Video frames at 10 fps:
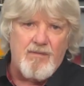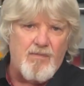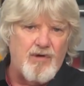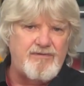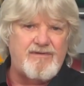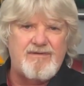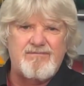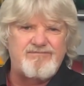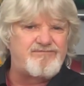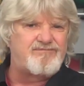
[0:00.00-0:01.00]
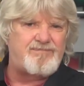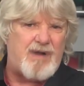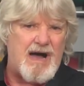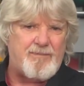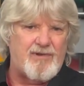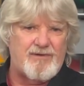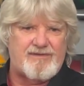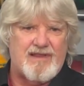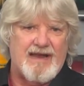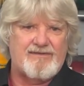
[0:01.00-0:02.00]
Most popular
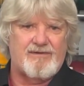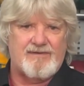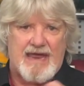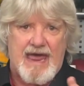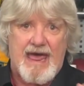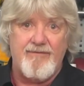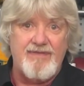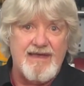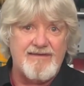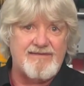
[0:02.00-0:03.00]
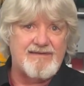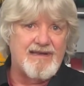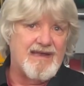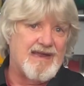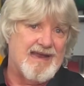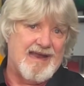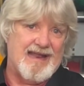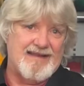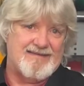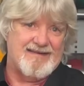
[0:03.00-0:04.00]
slicers have this,
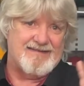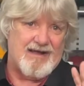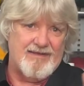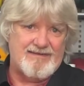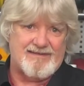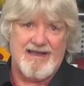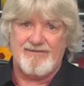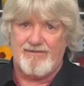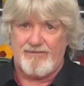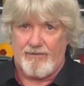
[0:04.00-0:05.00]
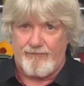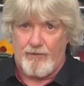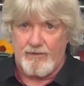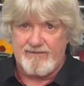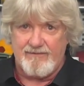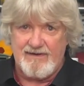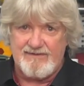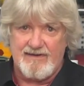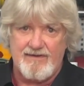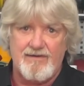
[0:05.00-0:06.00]
and since all these slicers are forks of
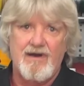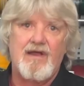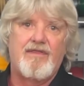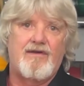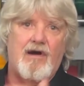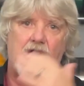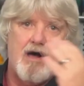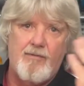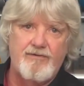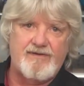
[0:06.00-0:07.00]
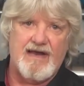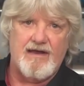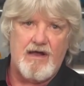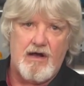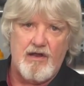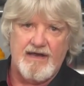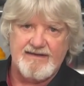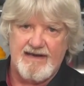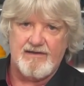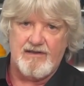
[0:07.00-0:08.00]
each other, they're almost all
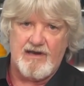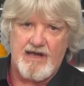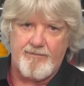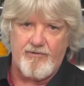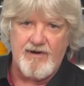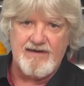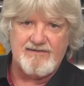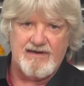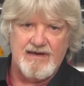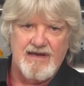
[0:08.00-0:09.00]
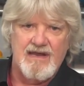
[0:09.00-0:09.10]
identical in operation.